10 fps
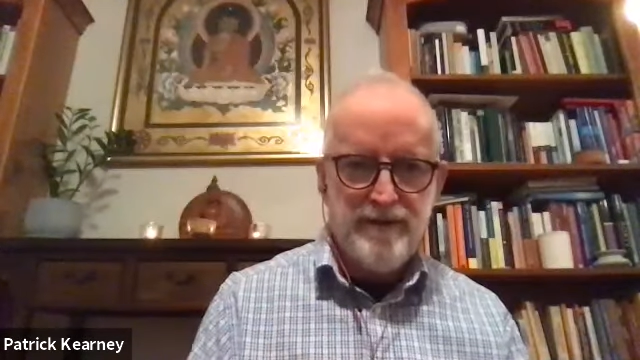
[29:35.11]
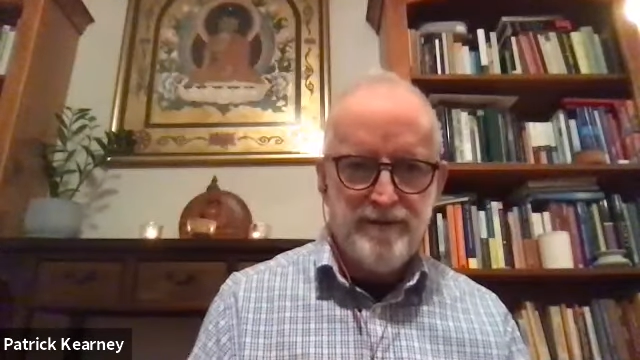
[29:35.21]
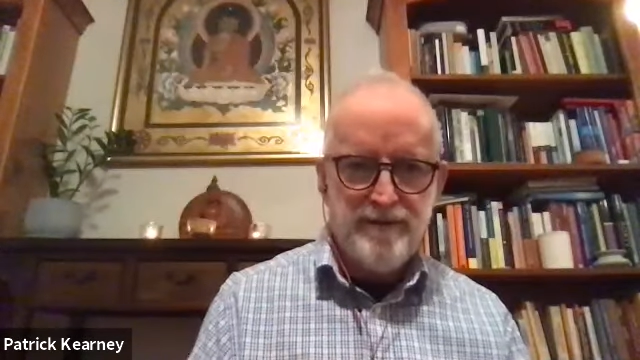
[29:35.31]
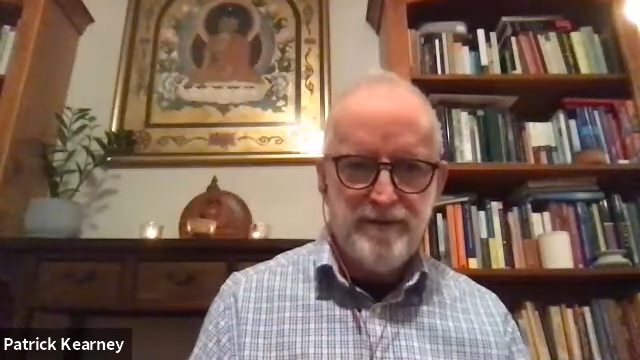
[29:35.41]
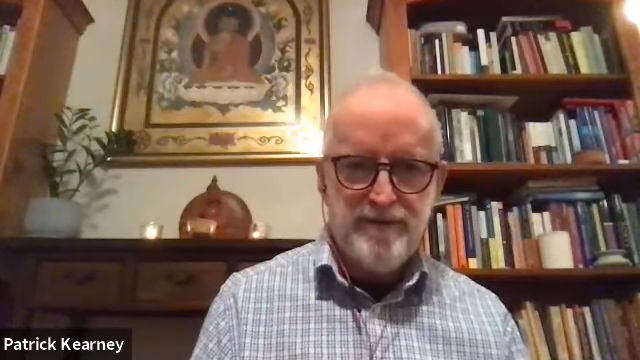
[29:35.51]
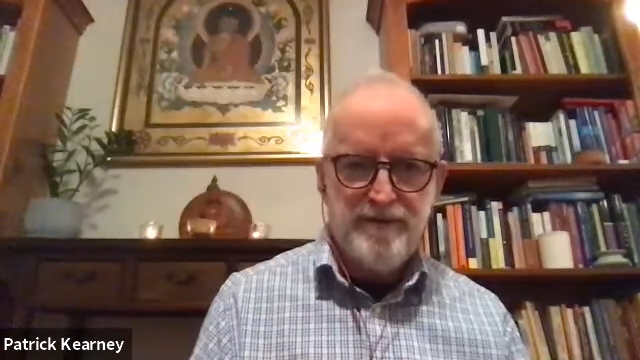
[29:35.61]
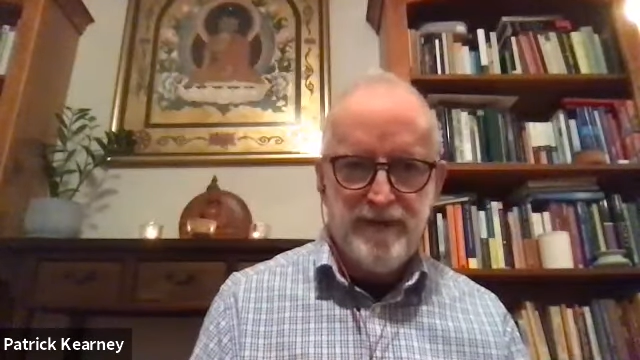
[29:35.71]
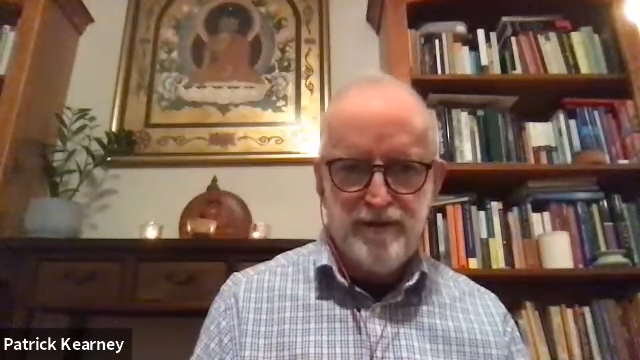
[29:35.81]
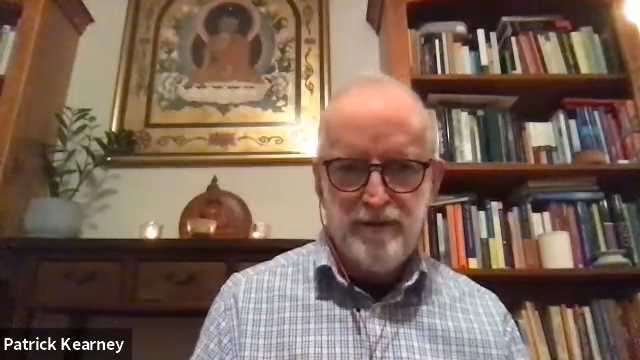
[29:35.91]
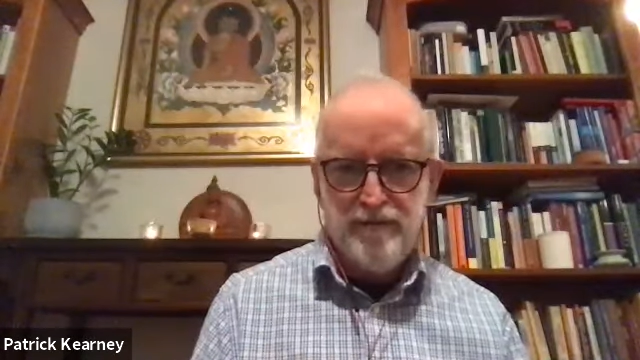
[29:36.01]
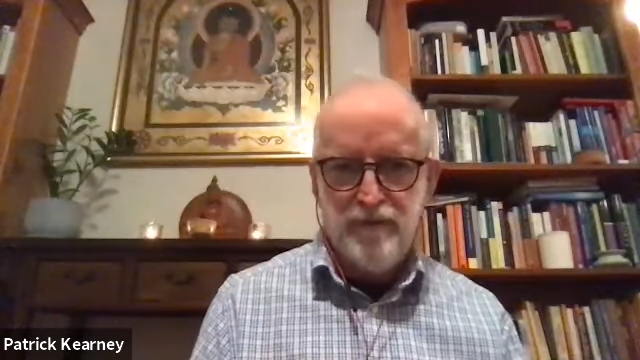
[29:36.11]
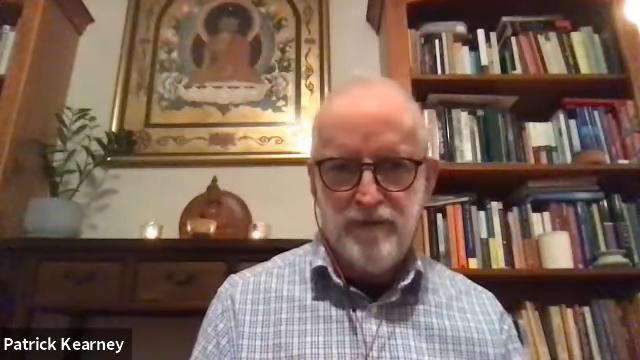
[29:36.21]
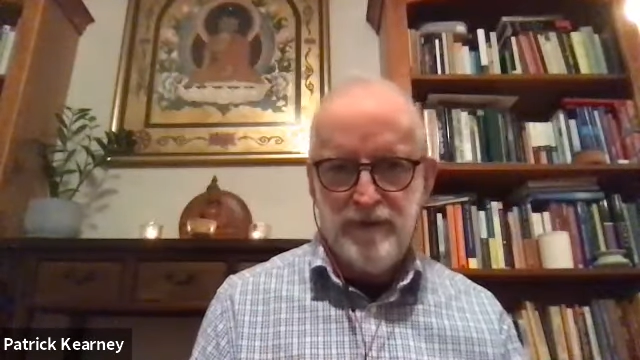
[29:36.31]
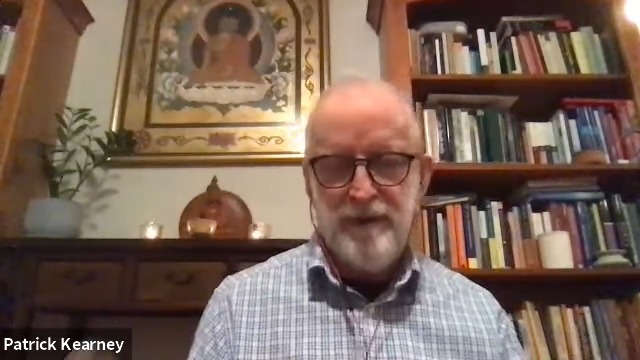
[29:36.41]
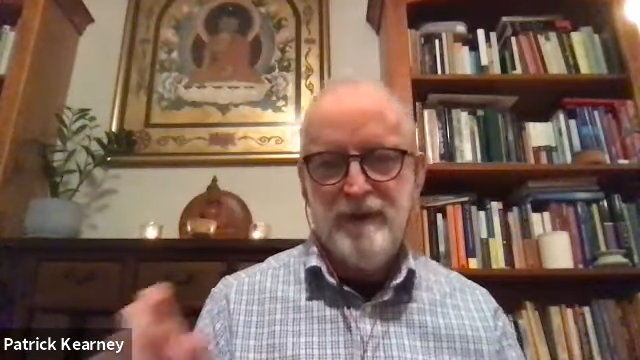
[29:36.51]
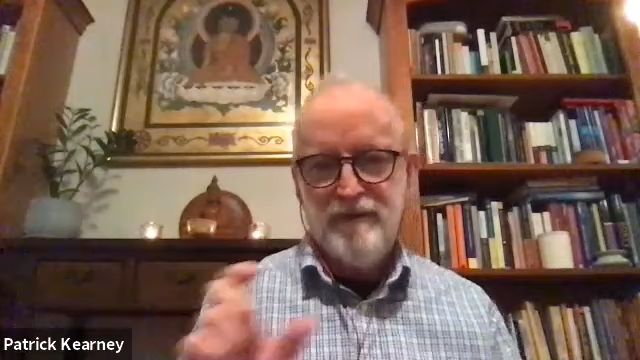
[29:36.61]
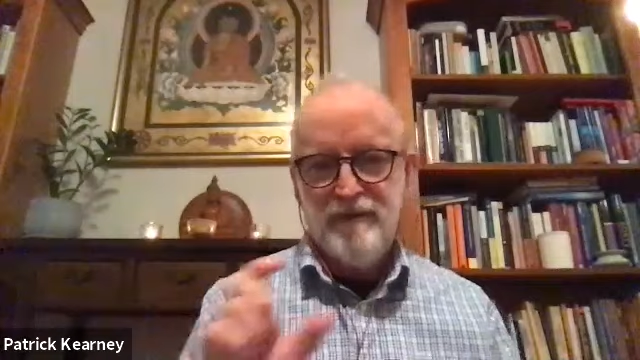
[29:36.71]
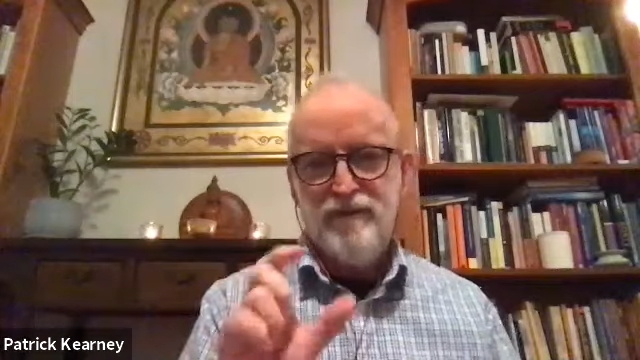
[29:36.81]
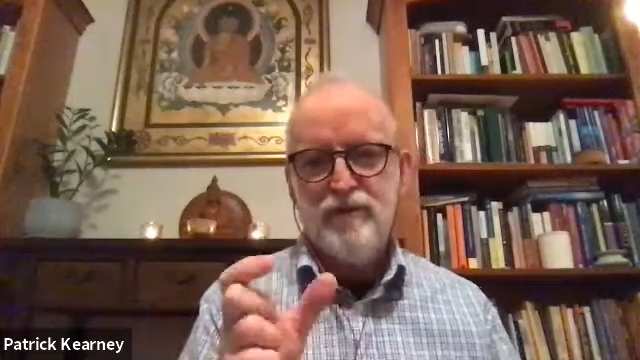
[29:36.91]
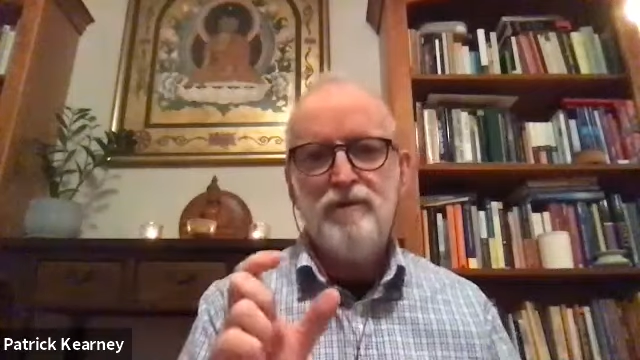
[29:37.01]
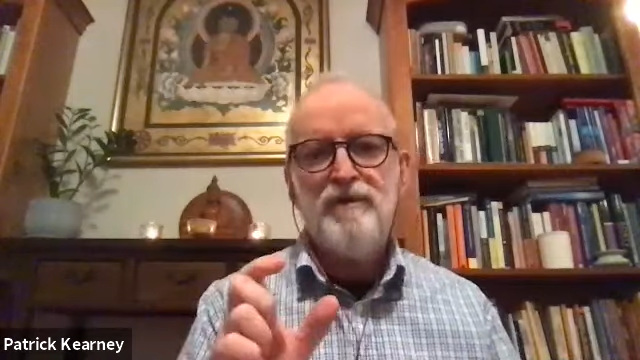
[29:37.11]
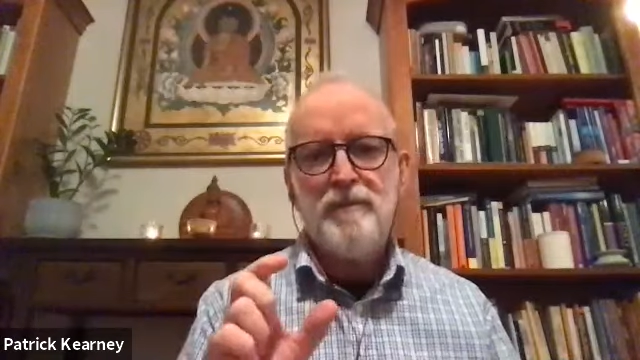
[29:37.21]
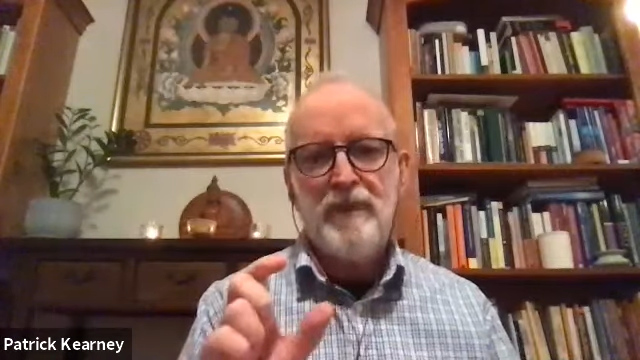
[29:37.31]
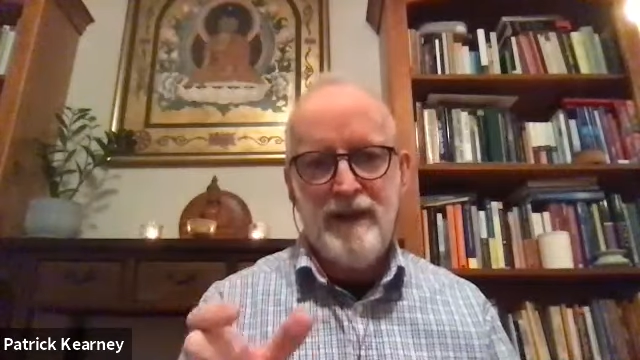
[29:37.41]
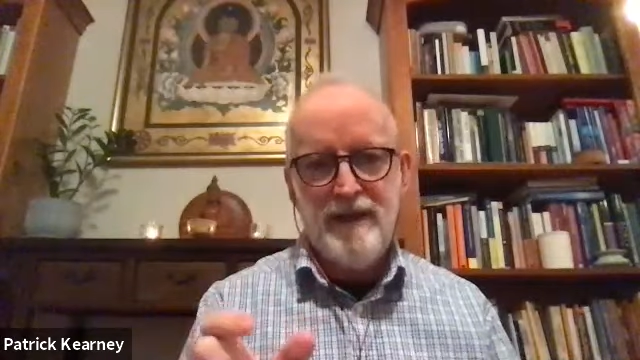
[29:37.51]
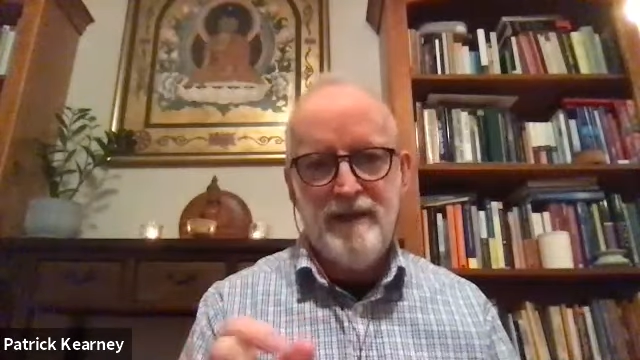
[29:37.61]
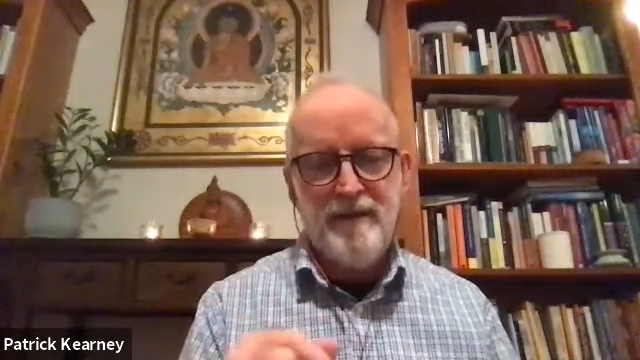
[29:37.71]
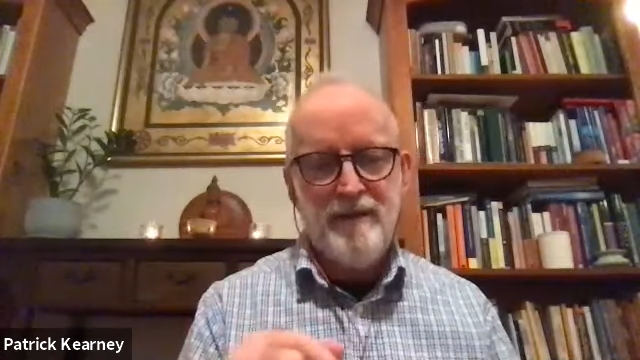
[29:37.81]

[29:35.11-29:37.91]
to the cessation of dukkha. So dukkha is pain,